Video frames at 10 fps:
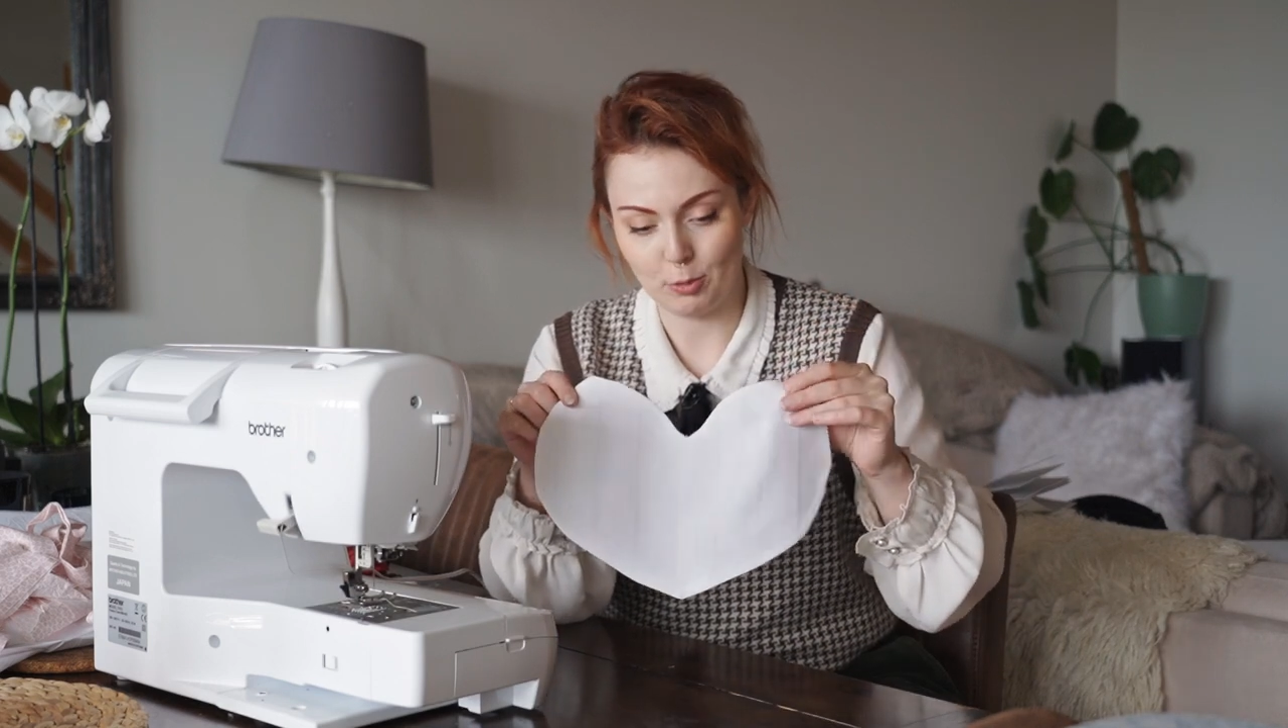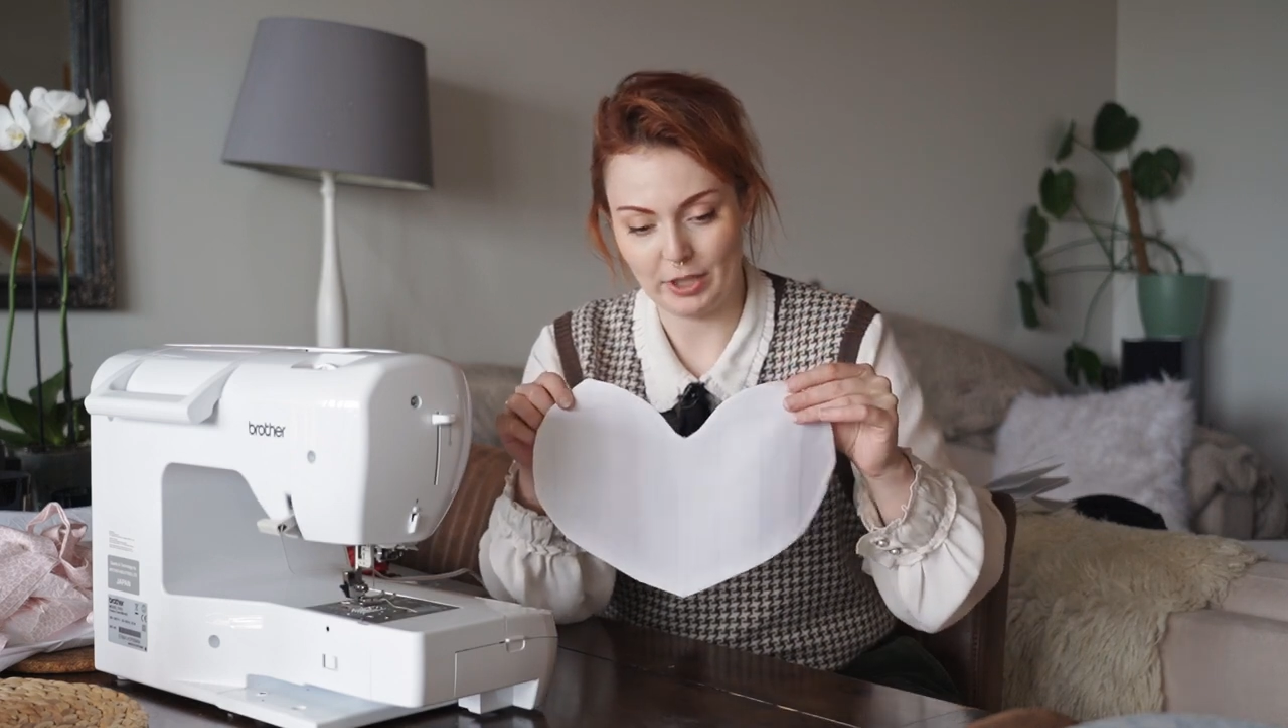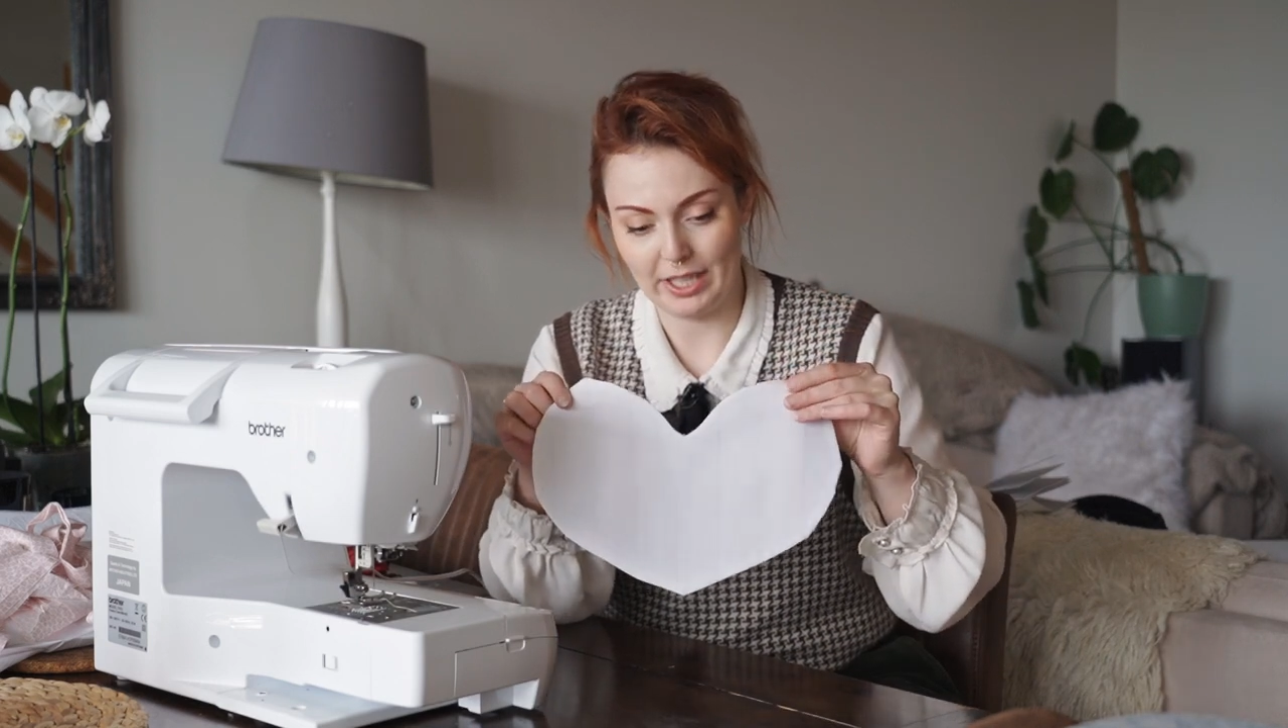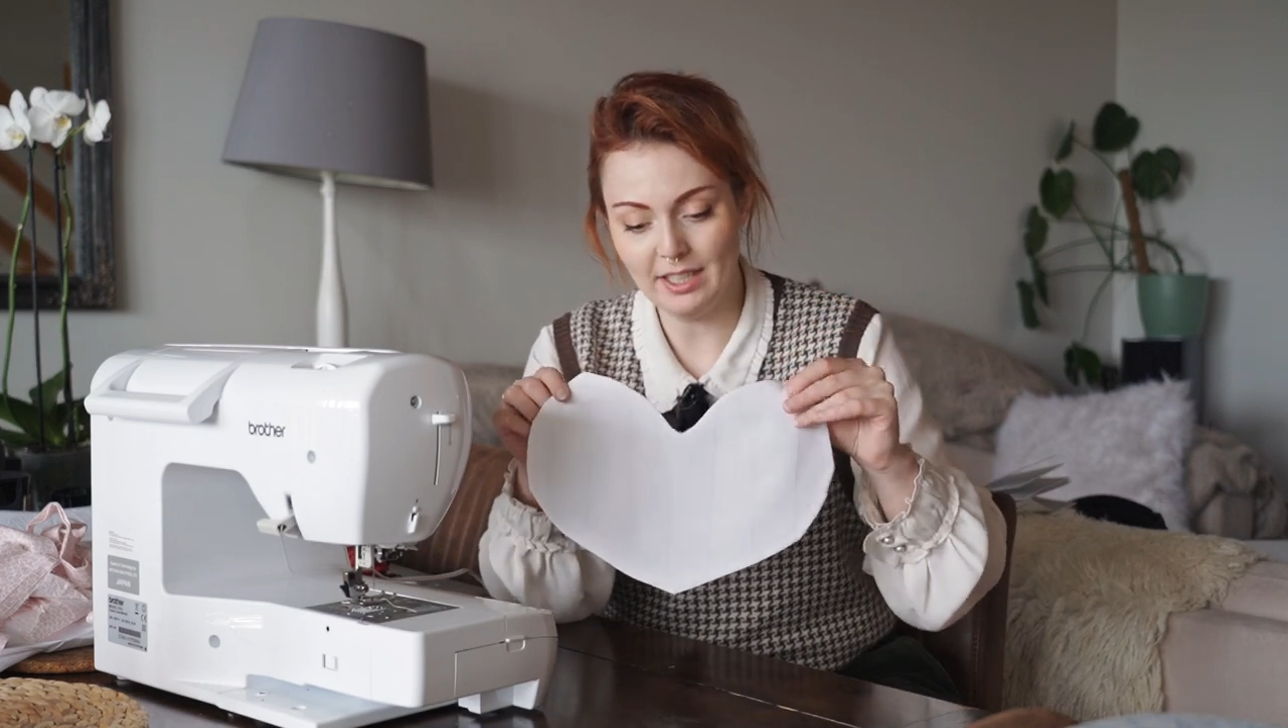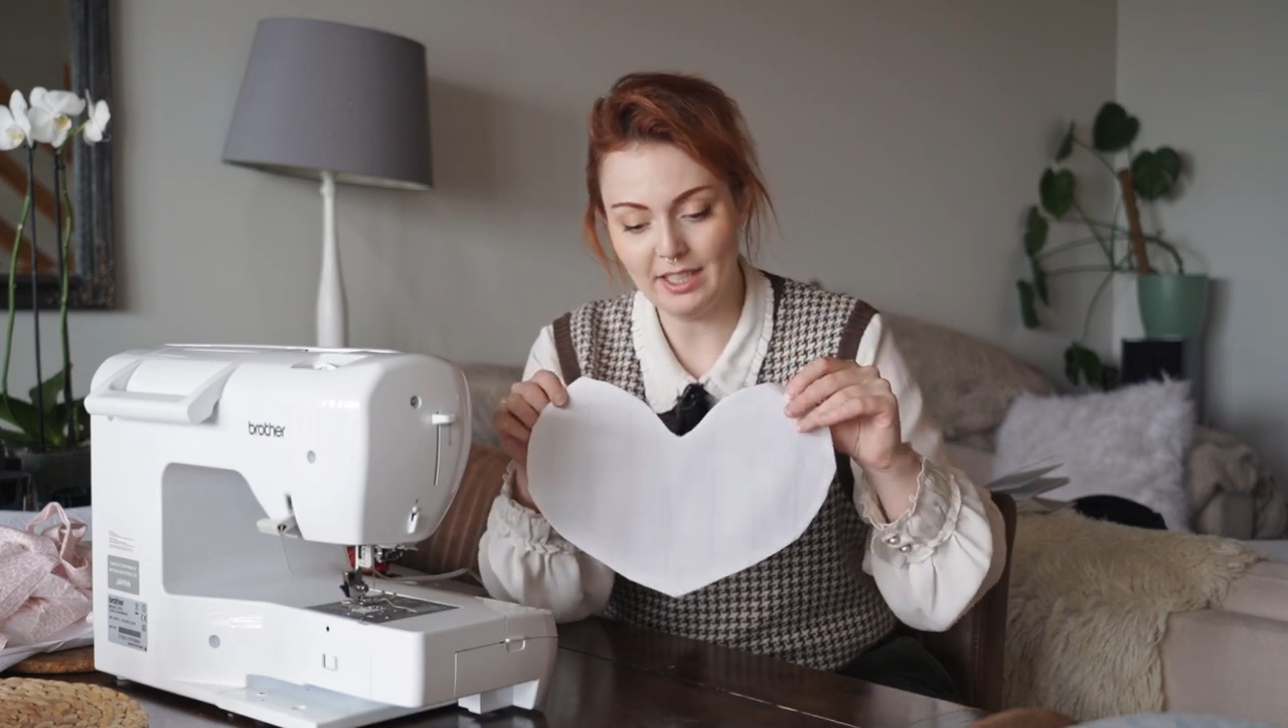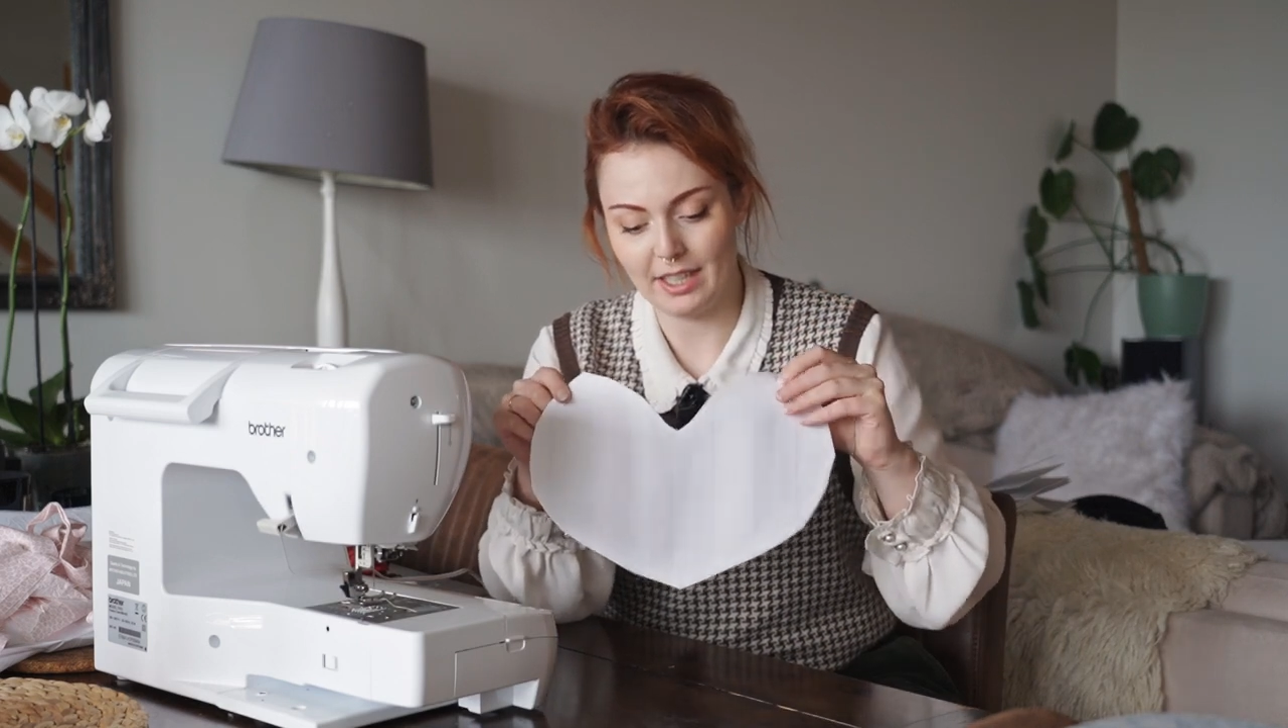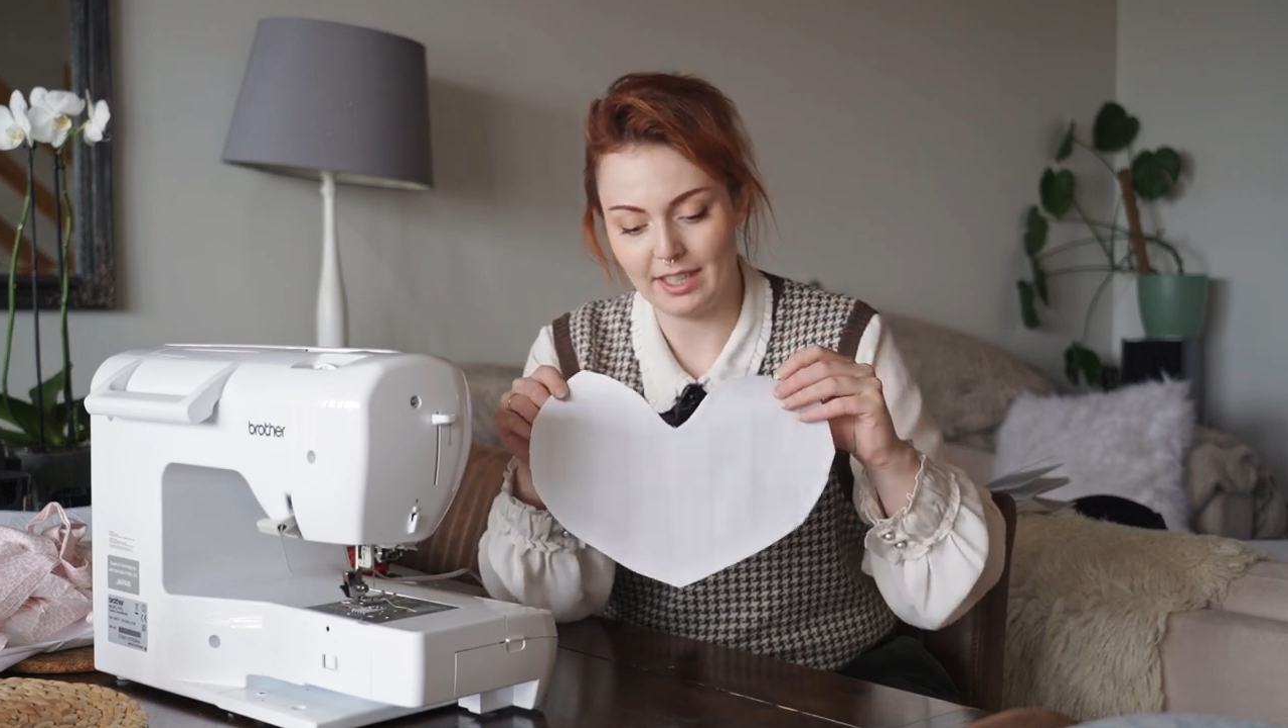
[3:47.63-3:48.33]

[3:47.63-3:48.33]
morning.